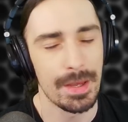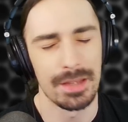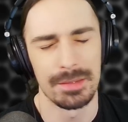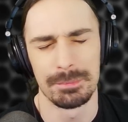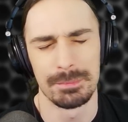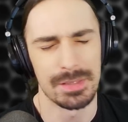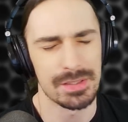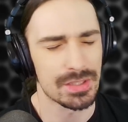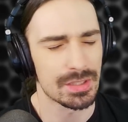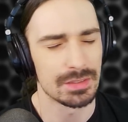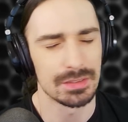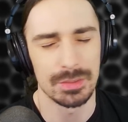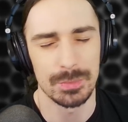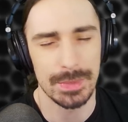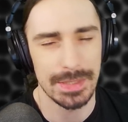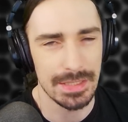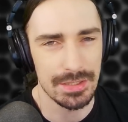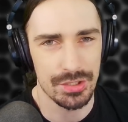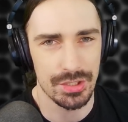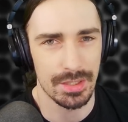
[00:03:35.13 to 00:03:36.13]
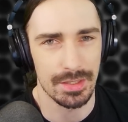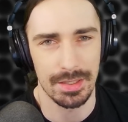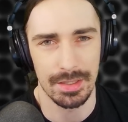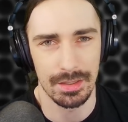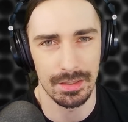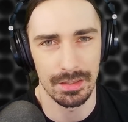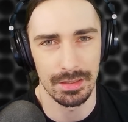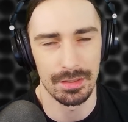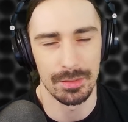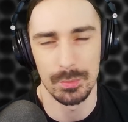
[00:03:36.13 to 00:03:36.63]
But Mr. Luigi
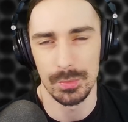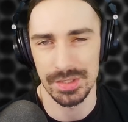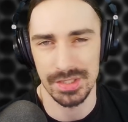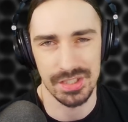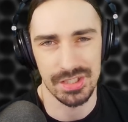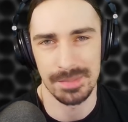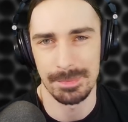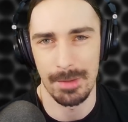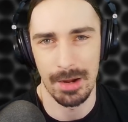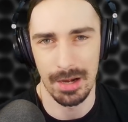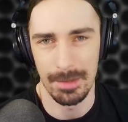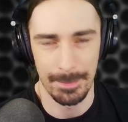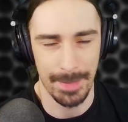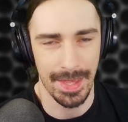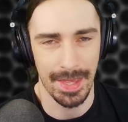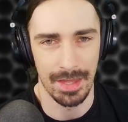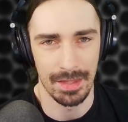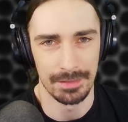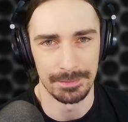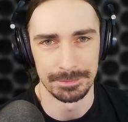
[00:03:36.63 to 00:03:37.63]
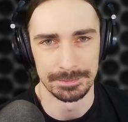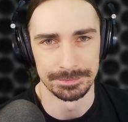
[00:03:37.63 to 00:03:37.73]
here was a smart man.